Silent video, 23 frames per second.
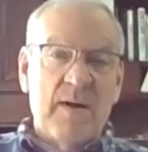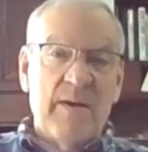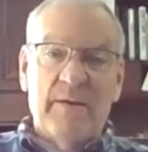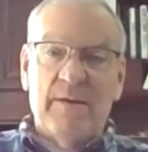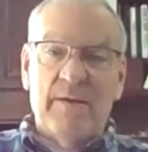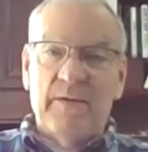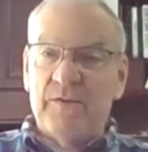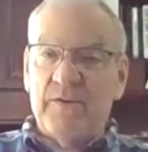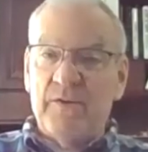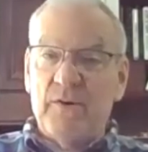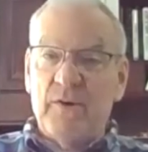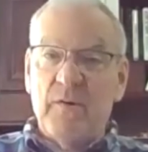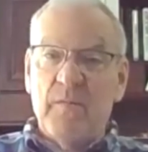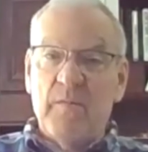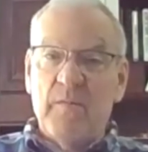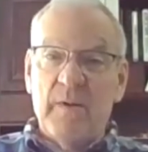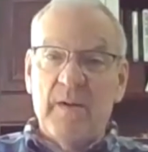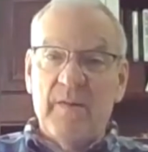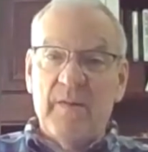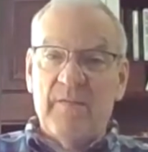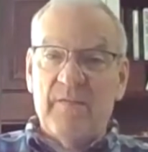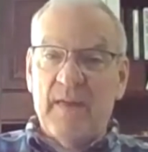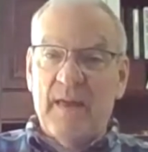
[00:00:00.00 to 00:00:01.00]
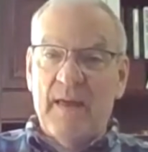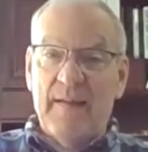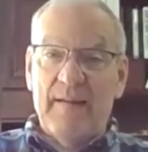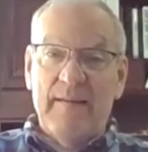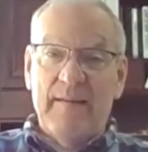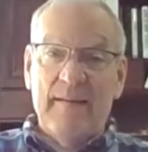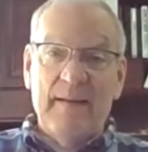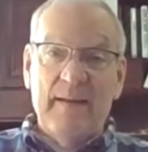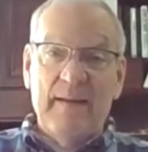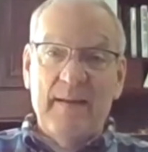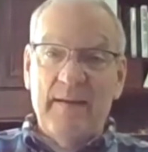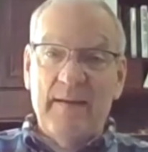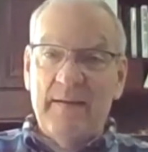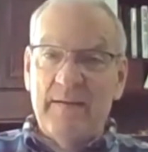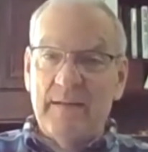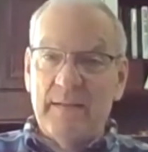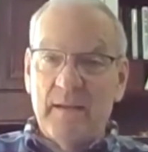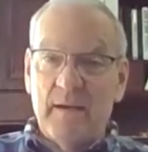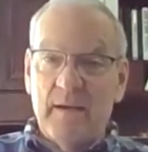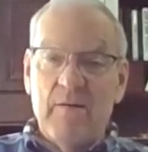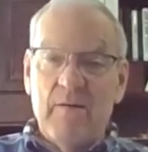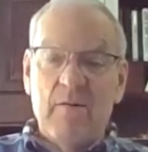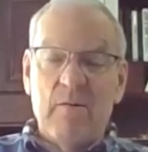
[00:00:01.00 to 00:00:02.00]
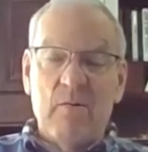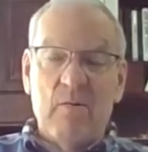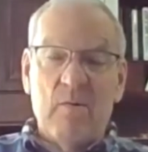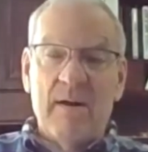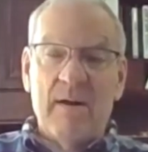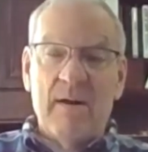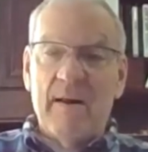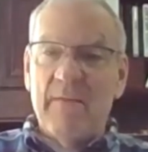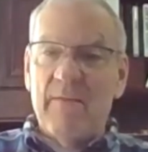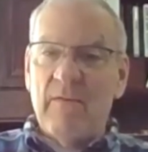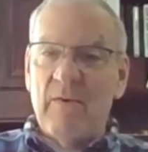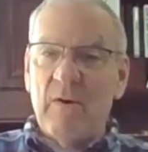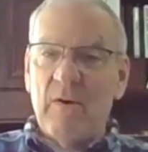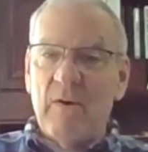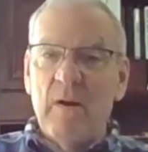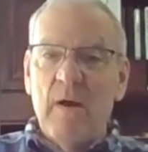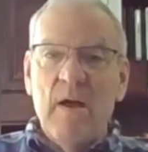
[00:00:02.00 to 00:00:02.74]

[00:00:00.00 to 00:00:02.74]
to determine if that need is there or whatever,